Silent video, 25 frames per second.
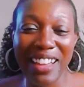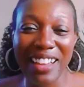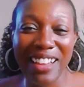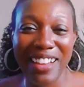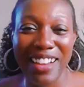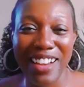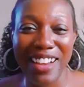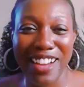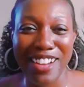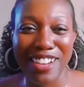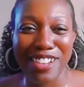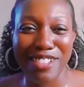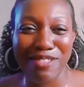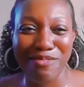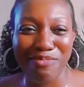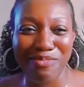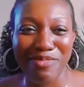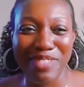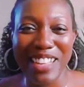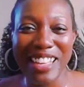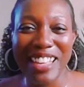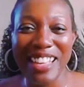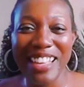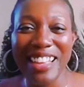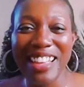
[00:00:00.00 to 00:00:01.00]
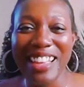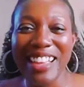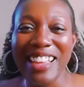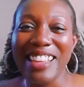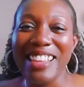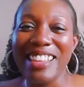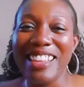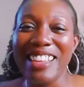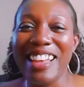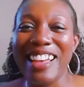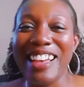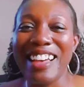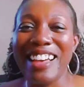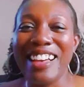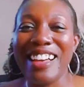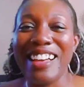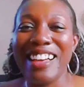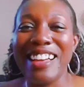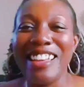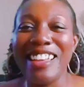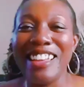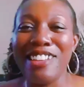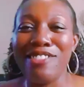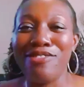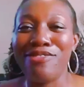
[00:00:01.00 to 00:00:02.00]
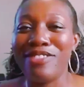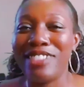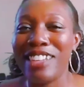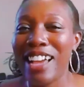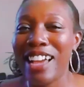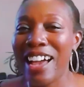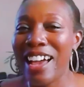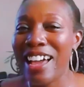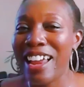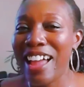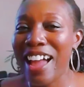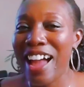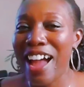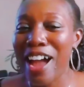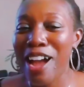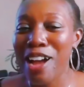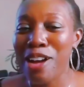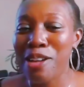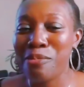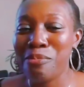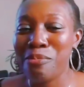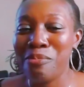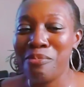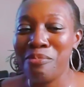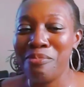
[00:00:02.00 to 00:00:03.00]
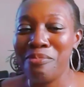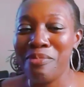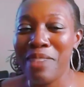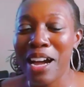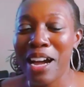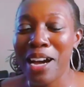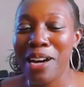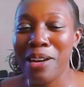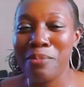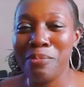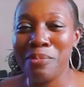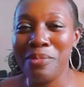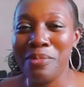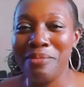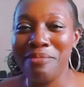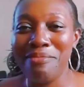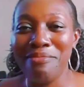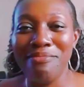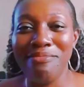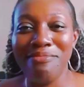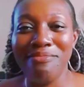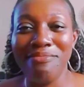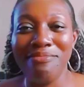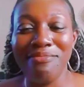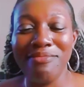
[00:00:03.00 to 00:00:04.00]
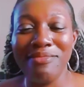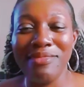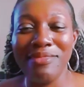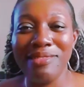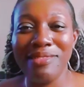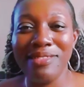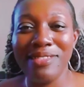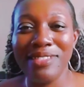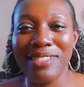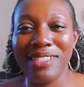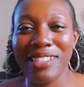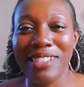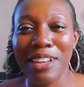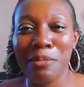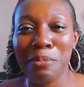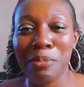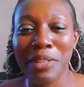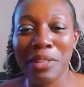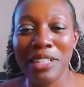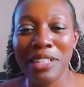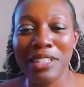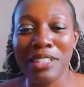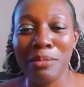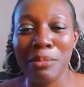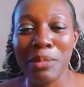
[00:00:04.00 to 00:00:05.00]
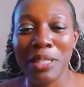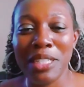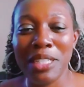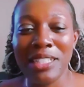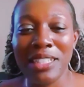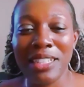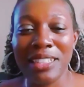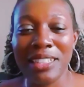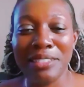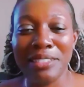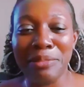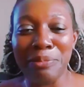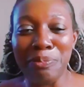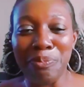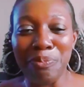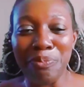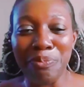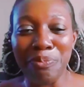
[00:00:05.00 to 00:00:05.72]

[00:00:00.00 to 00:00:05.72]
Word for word: um, uh, if not, um, um, I'm going to be done.